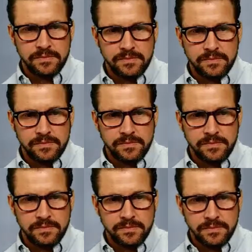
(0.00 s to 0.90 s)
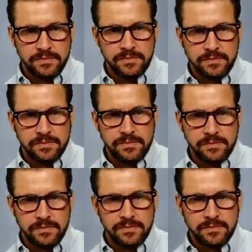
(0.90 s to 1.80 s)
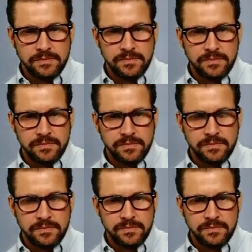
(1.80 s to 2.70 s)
(not speaking)